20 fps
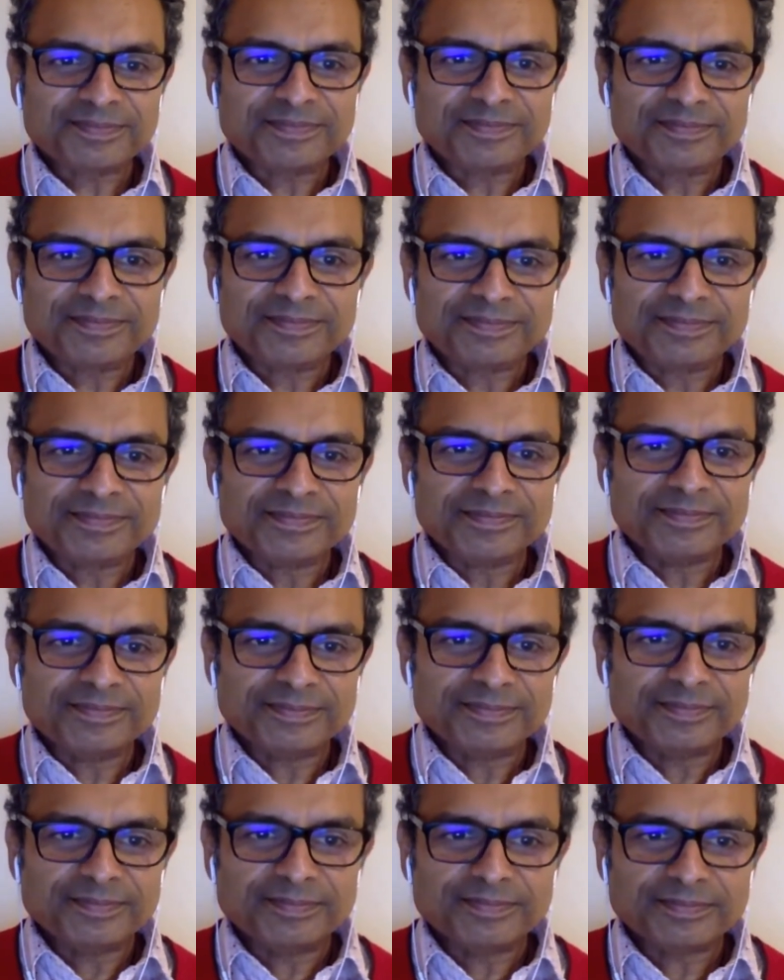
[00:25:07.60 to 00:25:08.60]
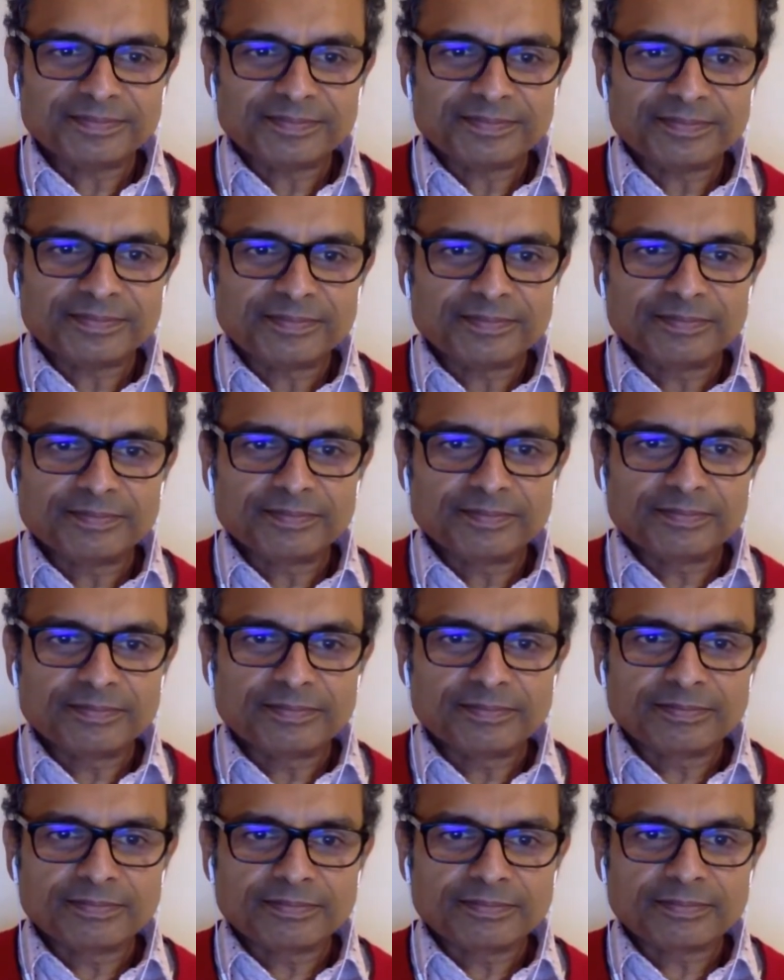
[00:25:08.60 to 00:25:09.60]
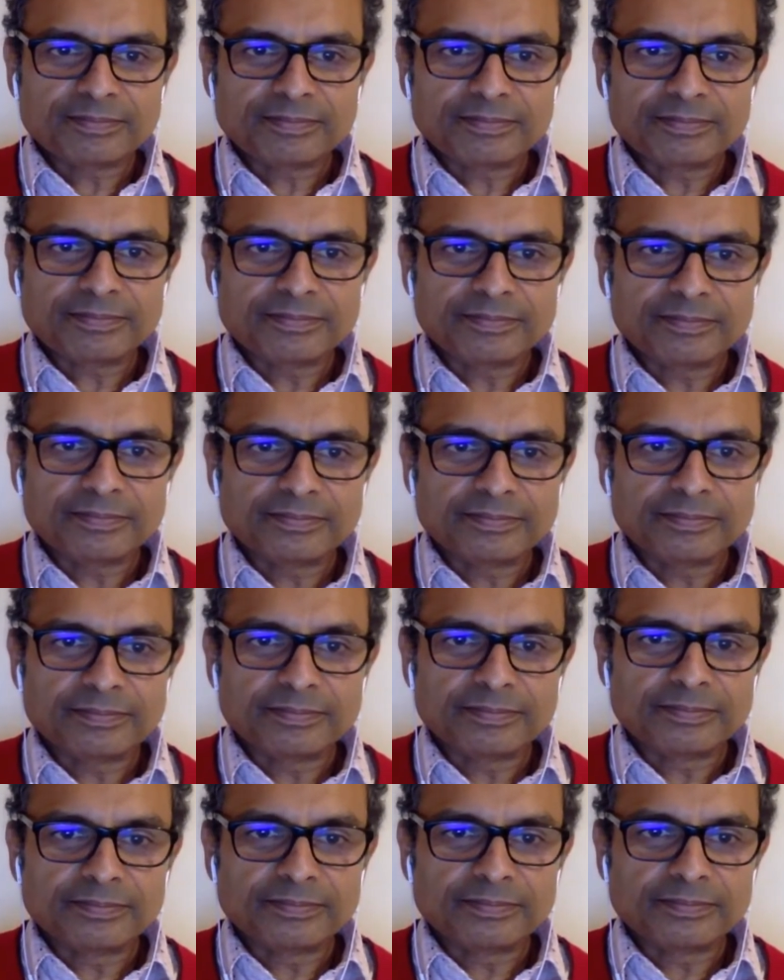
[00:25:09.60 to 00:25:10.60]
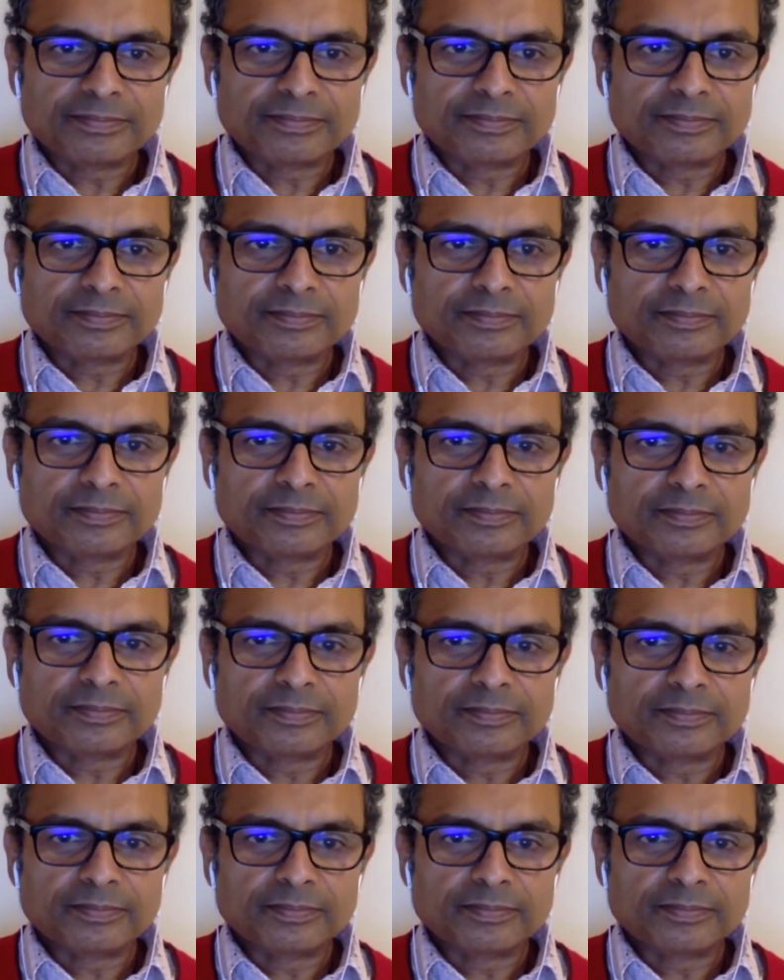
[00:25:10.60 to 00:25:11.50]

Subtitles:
(not speaking)